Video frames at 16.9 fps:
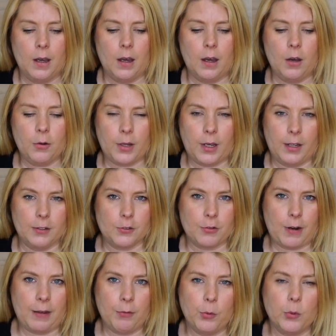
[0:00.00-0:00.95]
Okay,
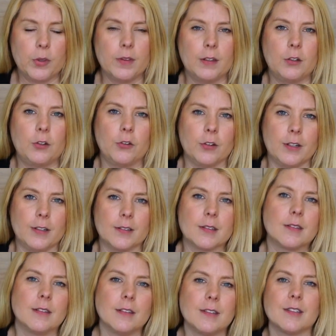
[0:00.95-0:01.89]
travel within
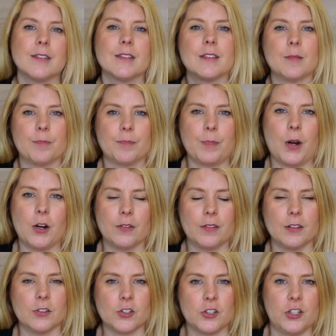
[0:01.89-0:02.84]
Greece. This is the part
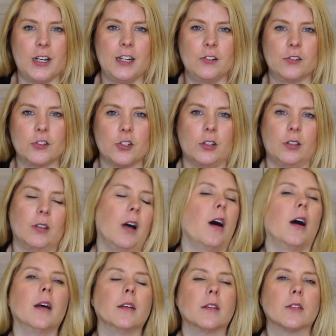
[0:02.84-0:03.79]
that's changed a
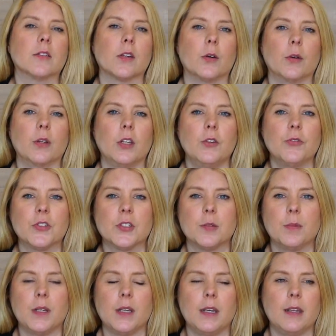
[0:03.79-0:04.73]
lot. So it used
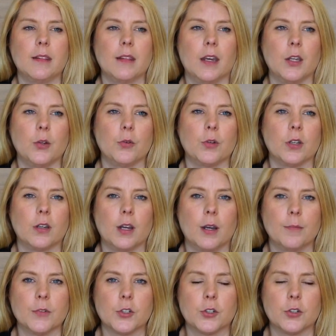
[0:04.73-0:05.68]
to be that you could
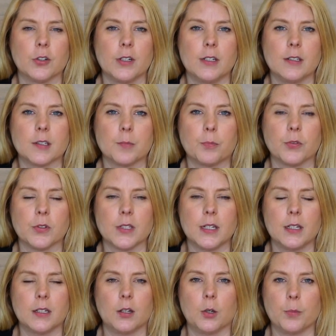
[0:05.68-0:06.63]
come to Greece,
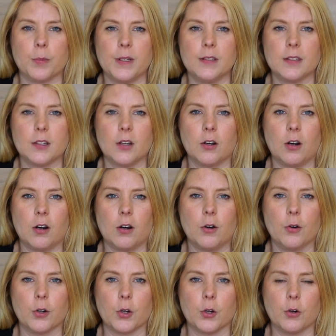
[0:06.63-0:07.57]
present your
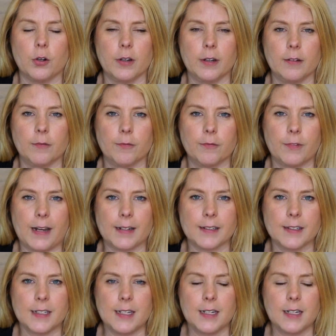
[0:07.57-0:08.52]
PCR or your
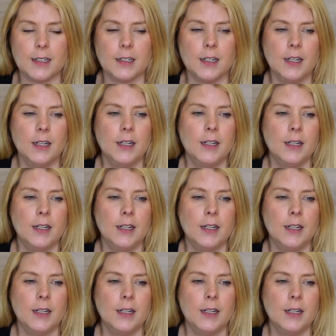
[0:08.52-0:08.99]
vaccine,